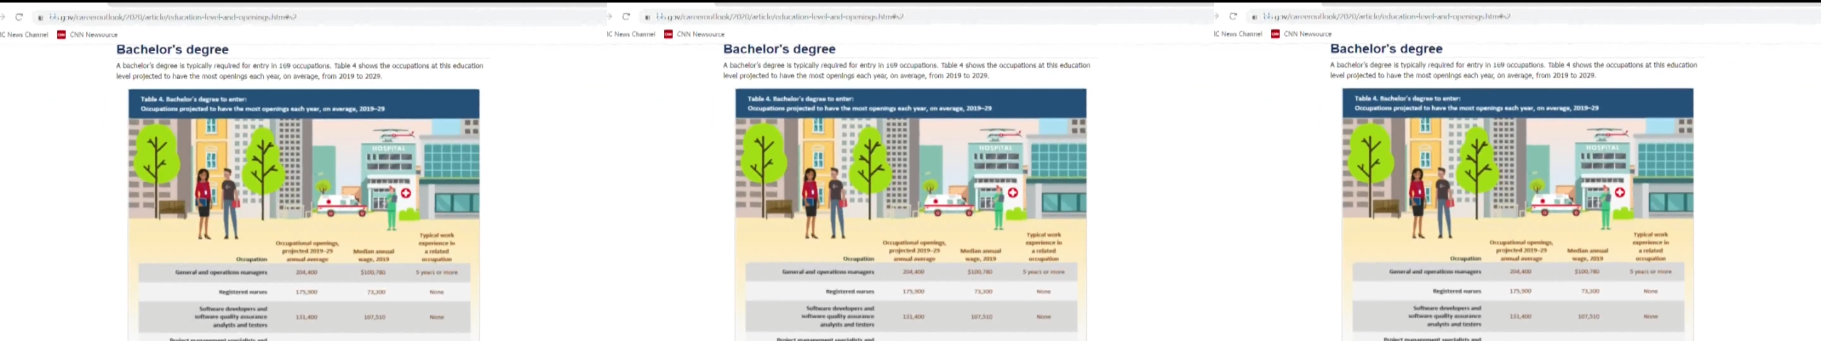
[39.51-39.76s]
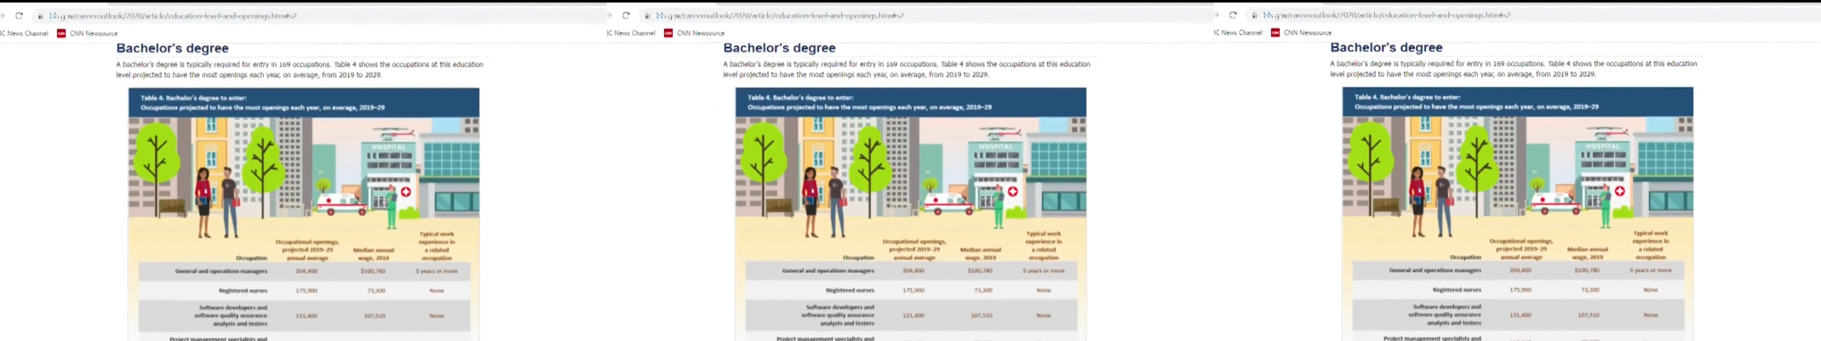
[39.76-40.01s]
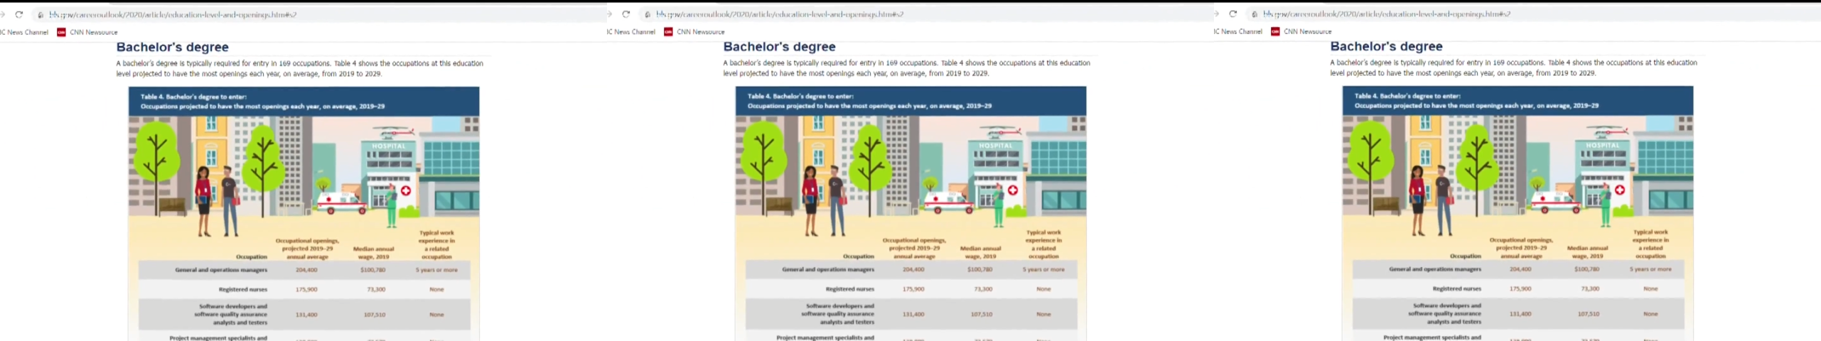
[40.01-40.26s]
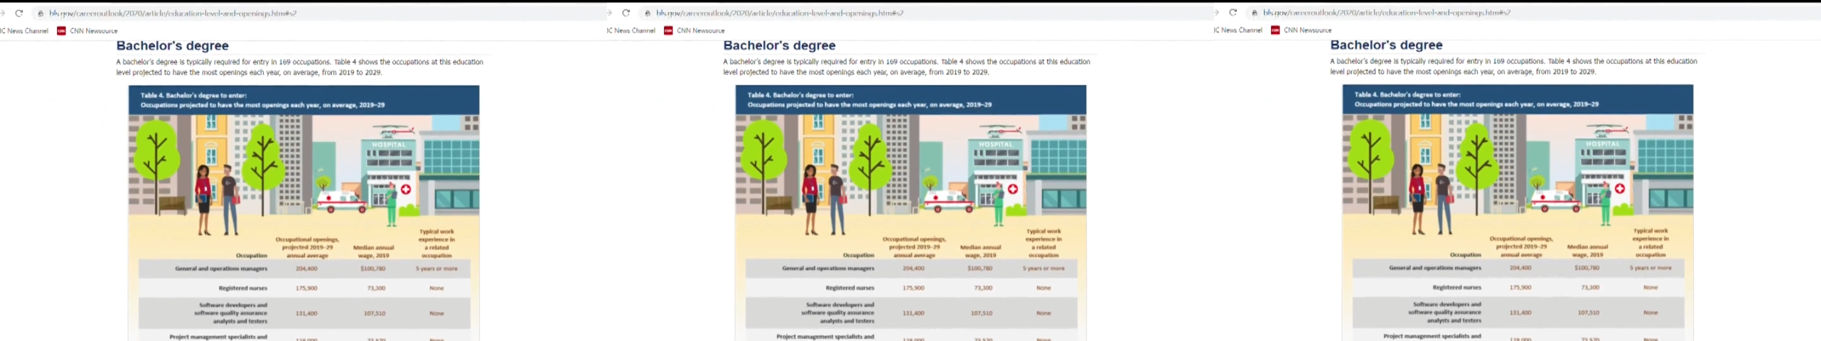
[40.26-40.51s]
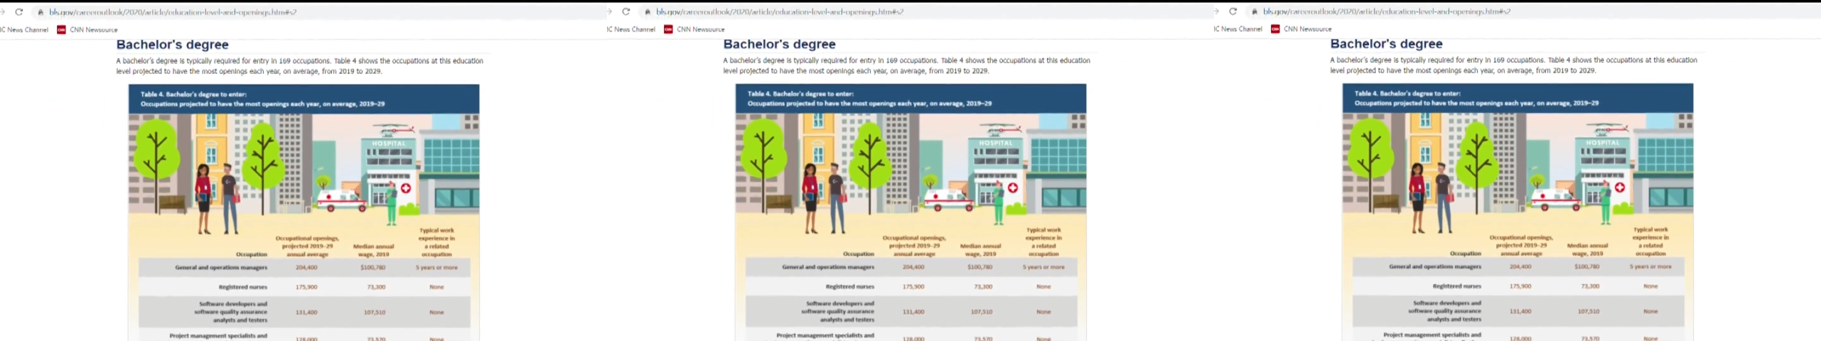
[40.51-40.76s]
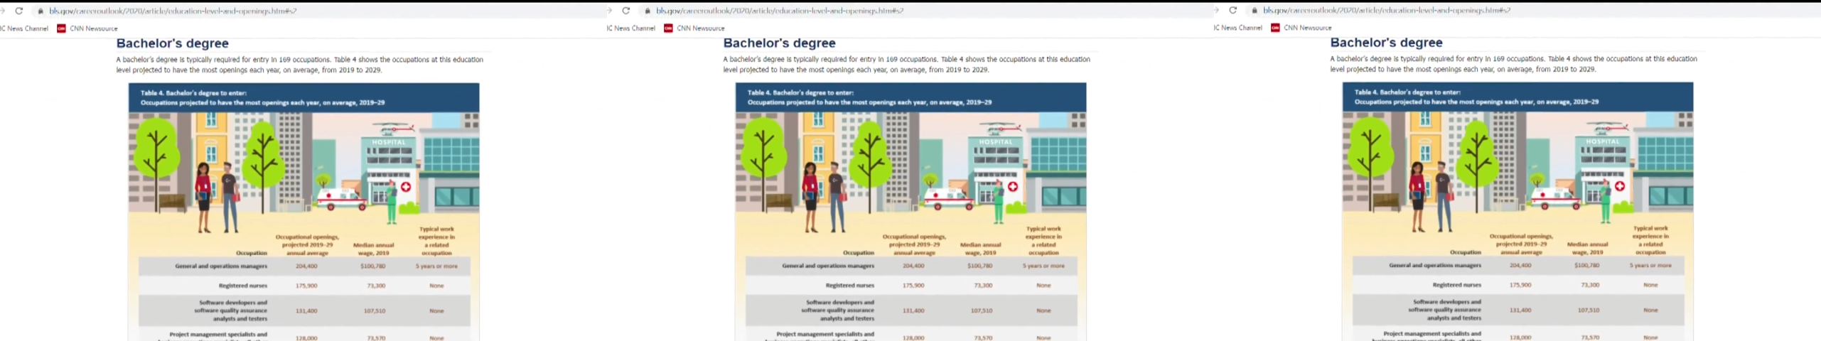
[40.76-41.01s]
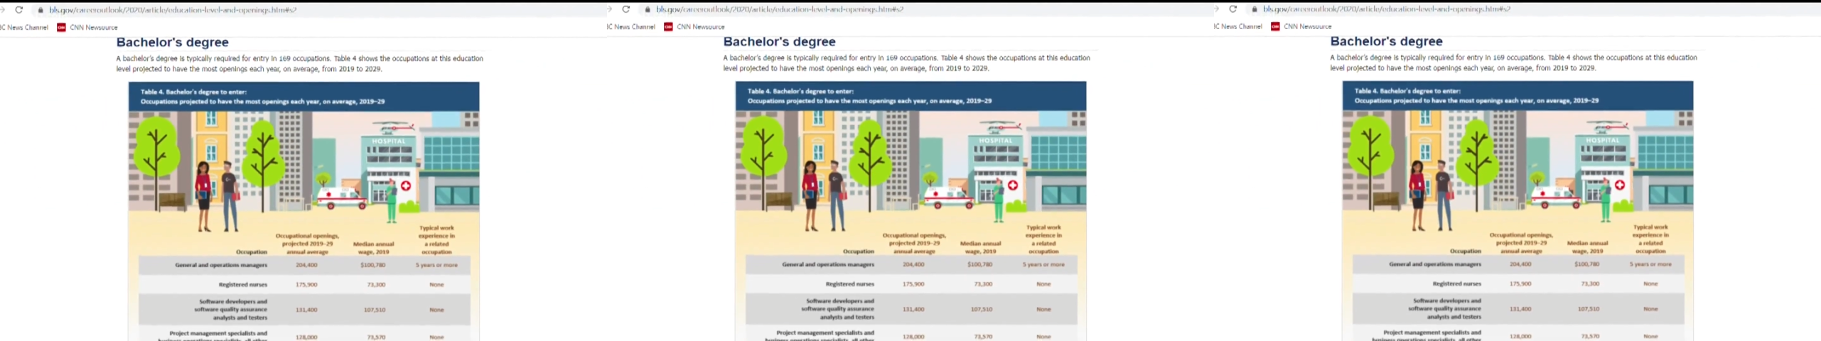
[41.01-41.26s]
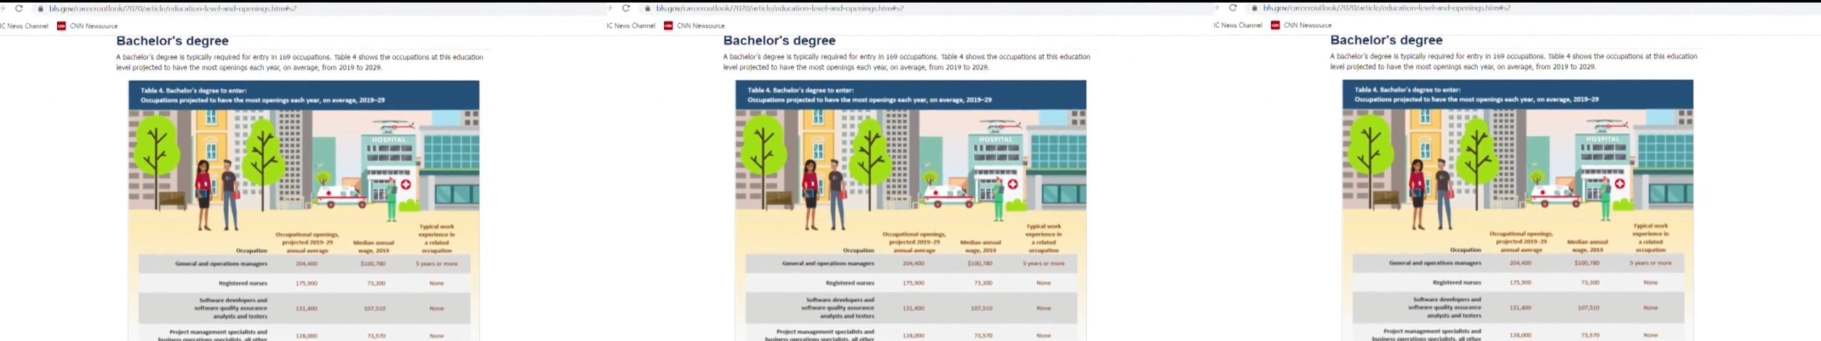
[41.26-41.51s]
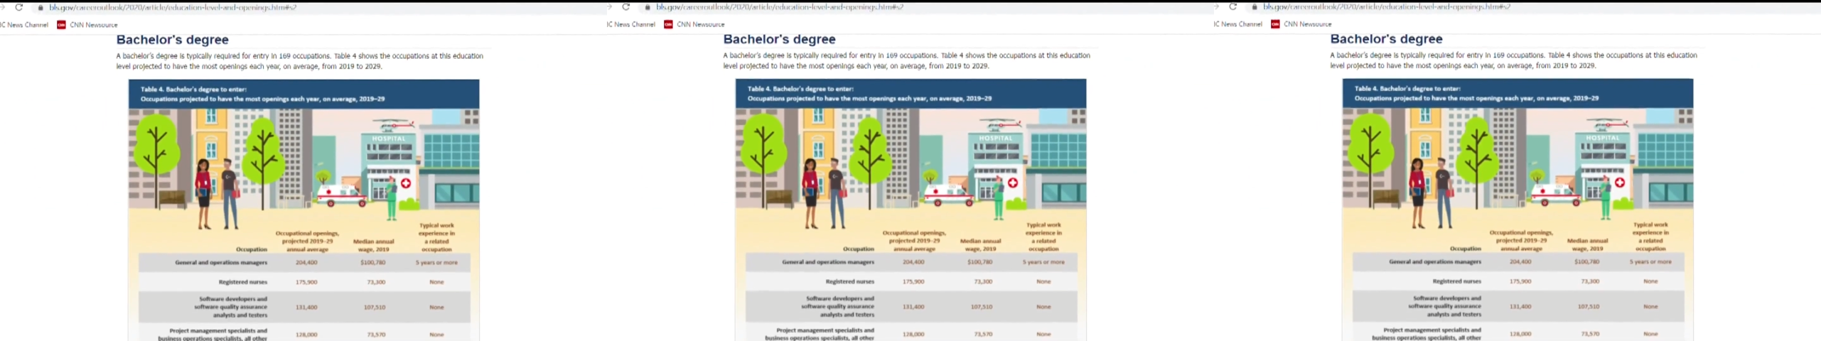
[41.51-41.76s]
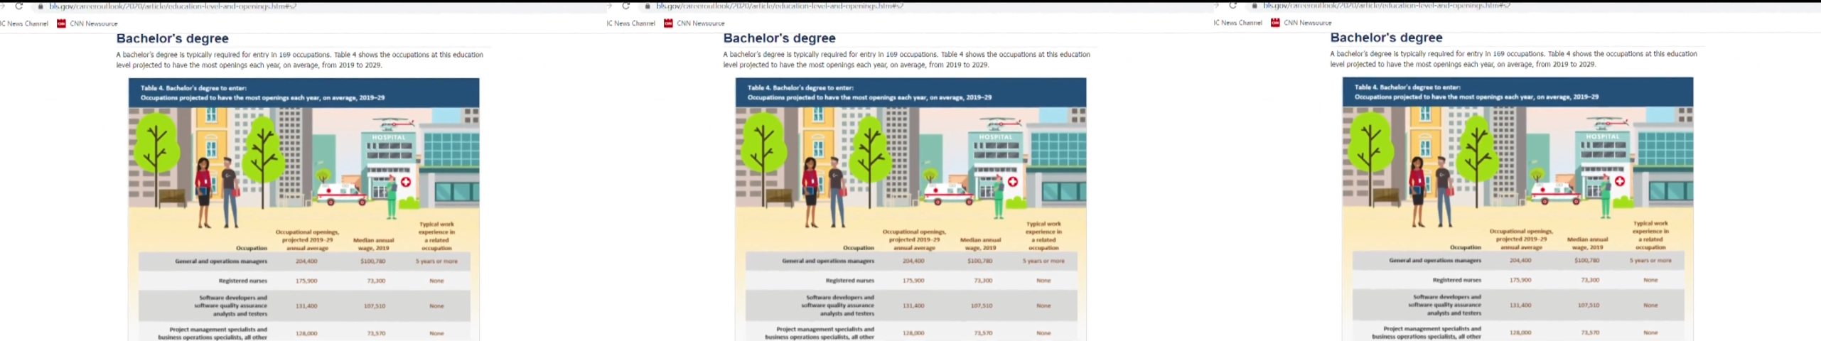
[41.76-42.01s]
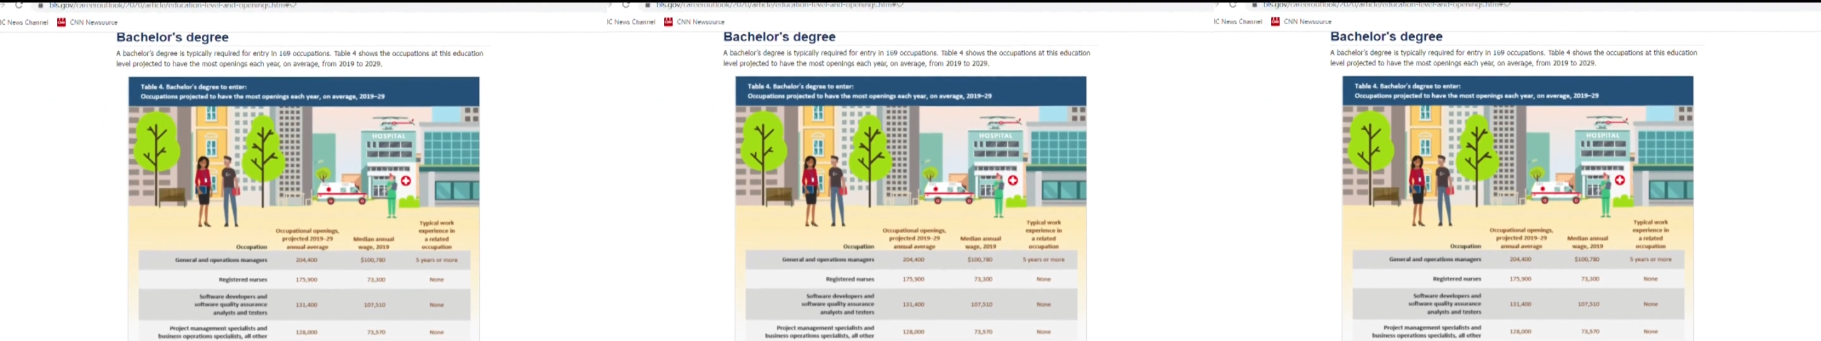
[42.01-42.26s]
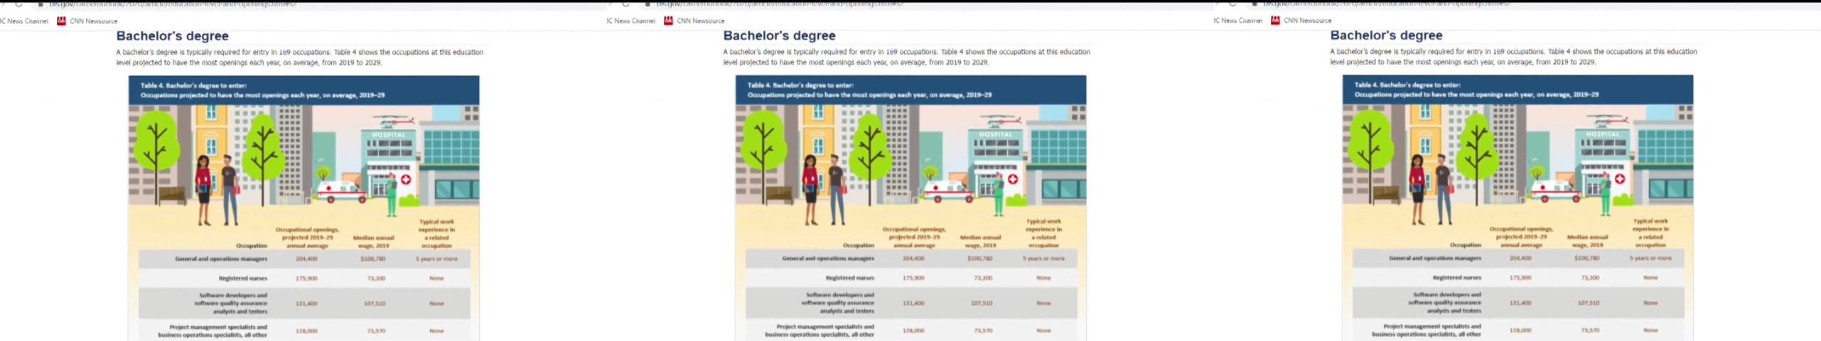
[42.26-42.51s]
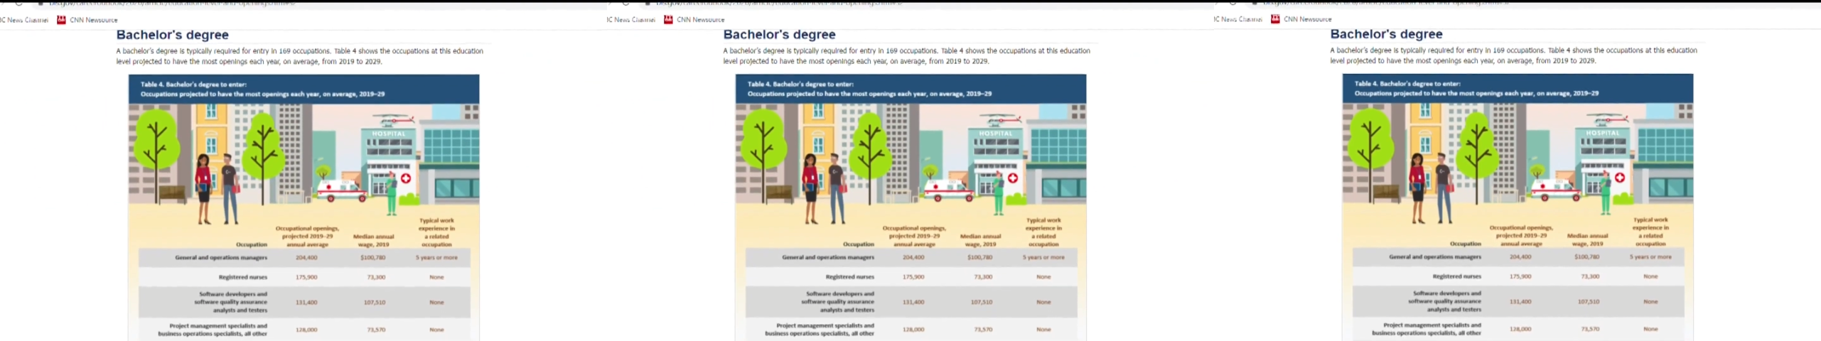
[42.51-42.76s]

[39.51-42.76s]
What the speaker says: No face is visible, so there are no lips to read.